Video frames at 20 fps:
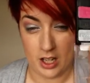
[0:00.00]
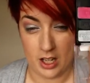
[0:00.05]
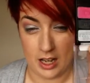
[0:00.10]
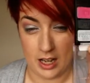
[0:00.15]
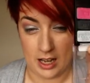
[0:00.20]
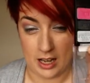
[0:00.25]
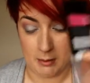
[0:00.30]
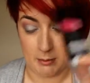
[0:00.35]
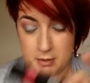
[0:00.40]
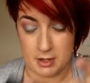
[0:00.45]

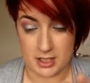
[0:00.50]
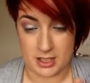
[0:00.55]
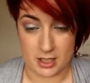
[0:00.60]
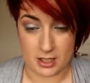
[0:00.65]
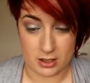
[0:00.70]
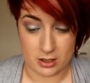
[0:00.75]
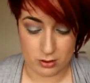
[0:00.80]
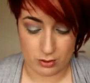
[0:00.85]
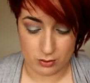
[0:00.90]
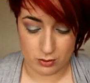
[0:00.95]
It's
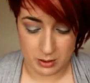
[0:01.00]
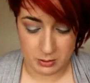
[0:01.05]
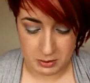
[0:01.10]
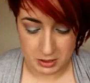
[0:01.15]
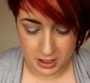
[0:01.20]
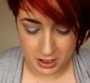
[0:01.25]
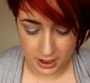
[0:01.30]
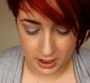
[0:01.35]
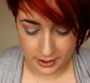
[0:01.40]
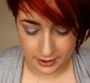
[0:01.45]
extremely
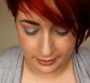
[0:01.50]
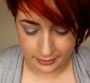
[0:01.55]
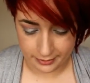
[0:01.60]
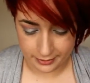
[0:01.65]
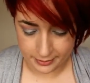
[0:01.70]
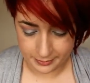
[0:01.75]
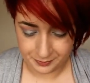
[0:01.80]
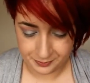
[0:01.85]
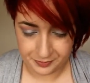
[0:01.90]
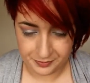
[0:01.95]
kind
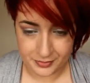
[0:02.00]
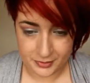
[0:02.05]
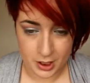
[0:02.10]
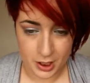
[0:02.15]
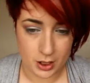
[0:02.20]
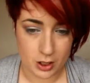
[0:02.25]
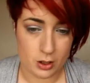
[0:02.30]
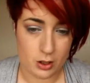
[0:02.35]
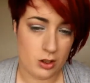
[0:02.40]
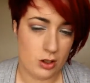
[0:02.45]
of,
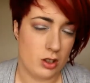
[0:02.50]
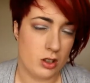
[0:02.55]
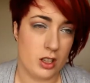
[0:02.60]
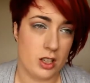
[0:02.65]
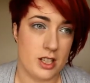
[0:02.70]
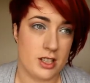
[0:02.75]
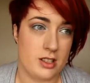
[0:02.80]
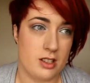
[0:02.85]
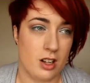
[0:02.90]
it's